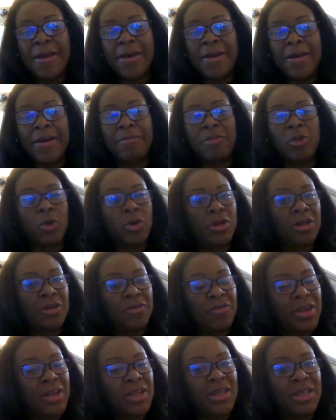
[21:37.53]
in order to
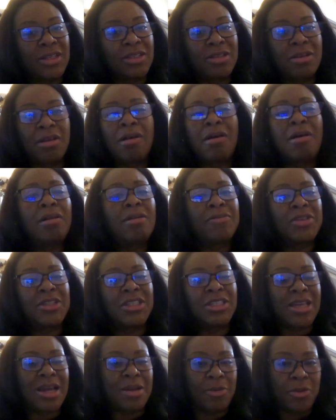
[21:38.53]
defend against all of
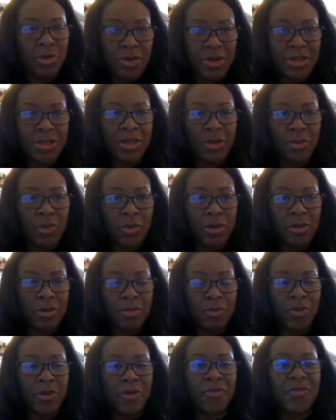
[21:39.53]
these cyber threats that
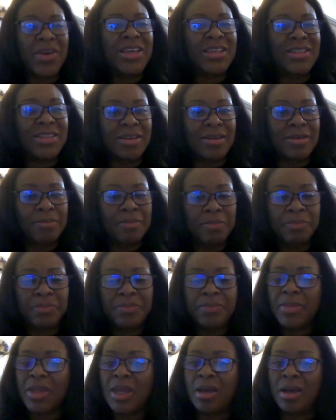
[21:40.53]
we're facing
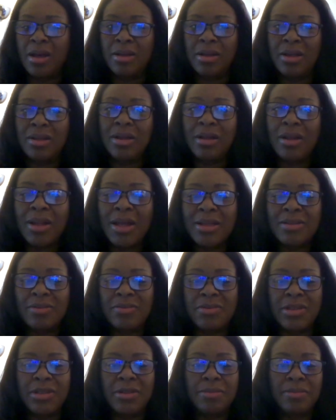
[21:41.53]

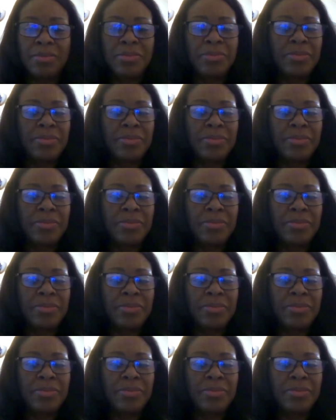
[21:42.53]
collectively.